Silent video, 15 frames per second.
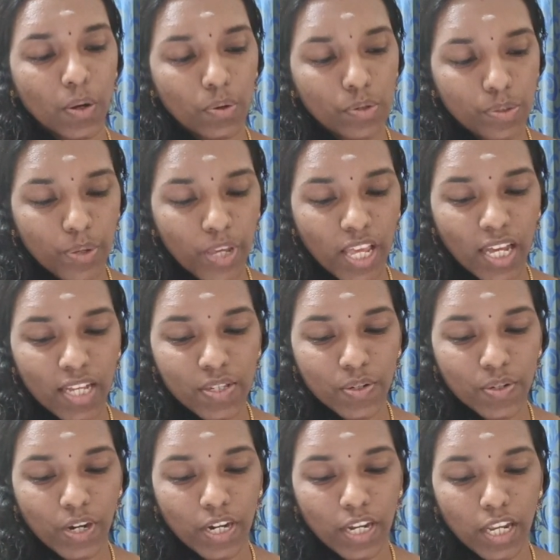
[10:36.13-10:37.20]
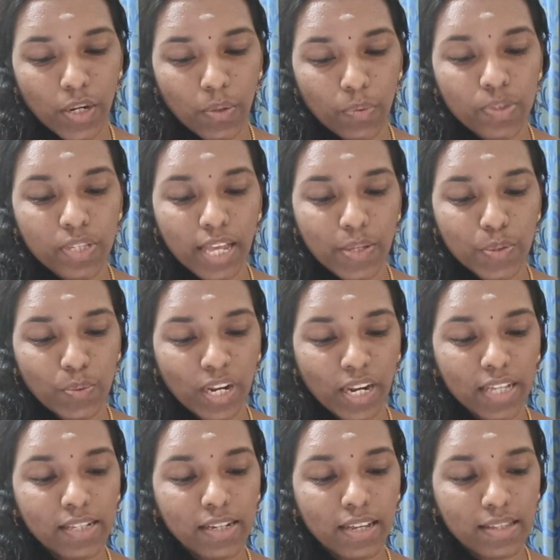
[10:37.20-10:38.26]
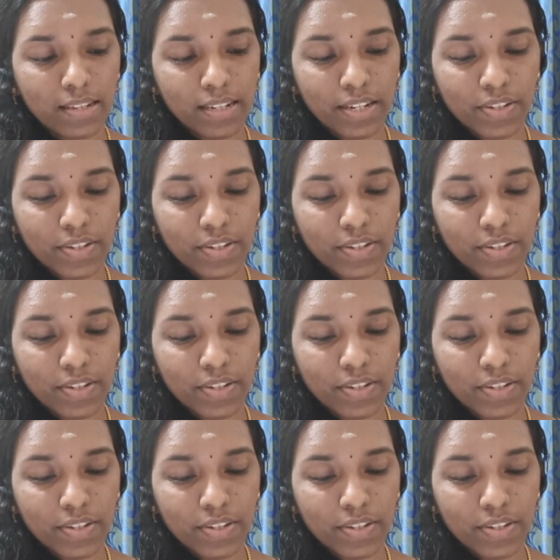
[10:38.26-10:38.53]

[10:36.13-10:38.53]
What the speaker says: also he has runny nose as well as nasal